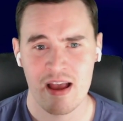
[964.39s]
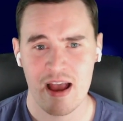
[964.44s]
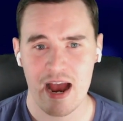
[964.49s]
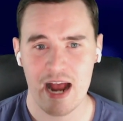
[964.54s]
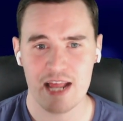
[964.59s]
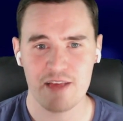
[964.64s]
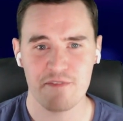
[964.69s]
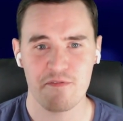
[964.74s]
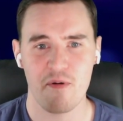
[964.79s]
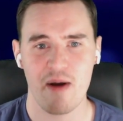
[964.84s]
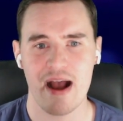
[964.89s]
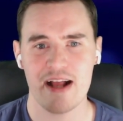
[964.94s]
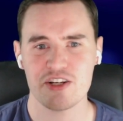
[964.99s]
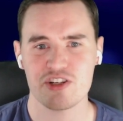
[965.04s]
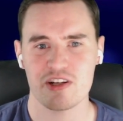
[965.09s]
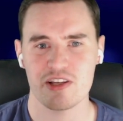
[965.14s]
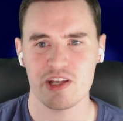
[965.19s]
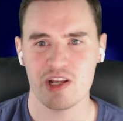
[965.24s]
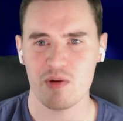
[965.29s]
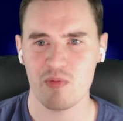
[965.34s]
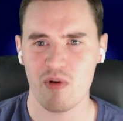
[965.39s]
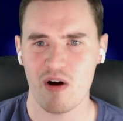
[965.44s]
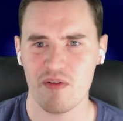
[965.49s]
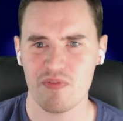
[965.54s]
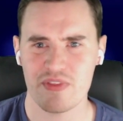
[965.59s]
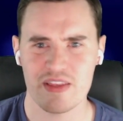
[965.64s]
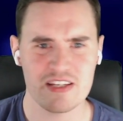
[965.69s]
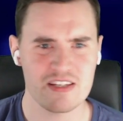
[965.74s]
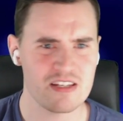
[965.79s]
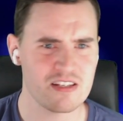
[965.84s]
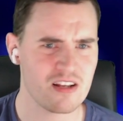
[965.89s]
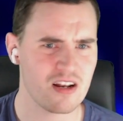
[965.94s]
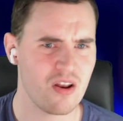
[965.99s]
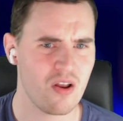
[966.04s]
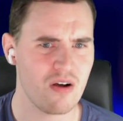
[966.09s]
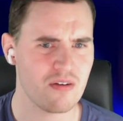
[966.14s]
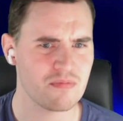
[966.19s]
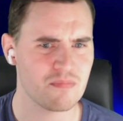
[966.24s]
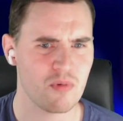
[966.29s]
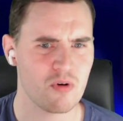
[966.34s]
And he thought, actually, you know what? This is a
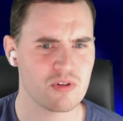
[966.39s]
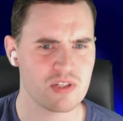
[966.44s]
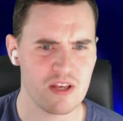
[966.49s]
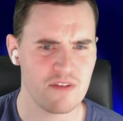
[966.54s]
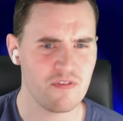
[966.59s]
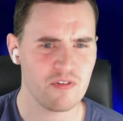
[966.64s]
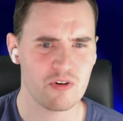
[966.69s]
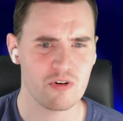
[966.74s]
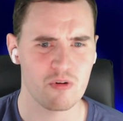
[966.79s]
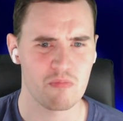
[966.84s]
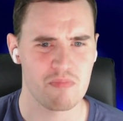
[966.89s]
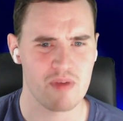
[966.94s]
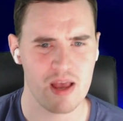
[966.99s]
lot more difficult.